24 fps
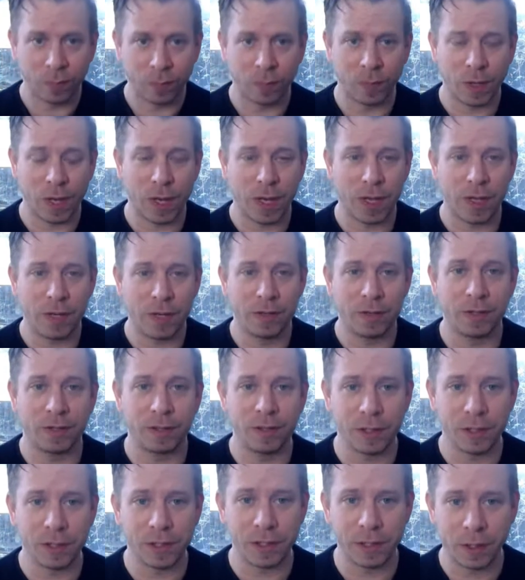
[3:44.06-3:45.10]
And
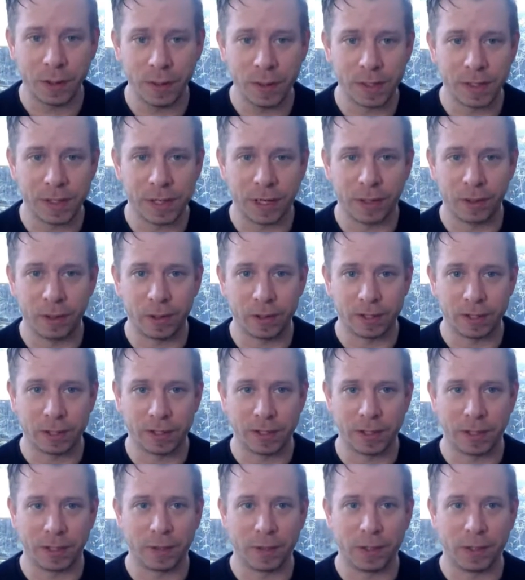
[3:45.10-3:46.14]
just notice how you're
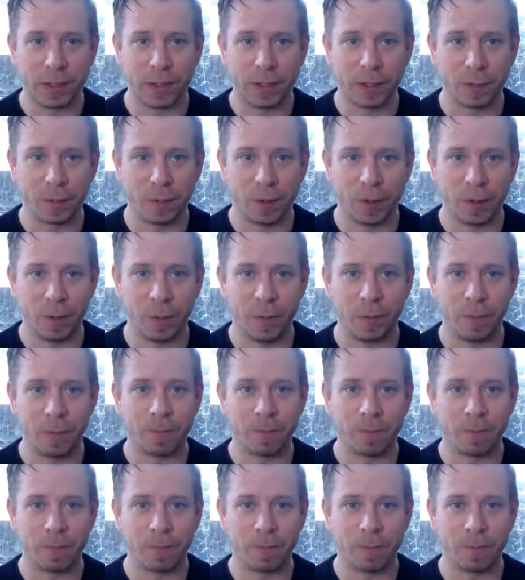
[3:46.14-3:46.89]
sitting in this moment.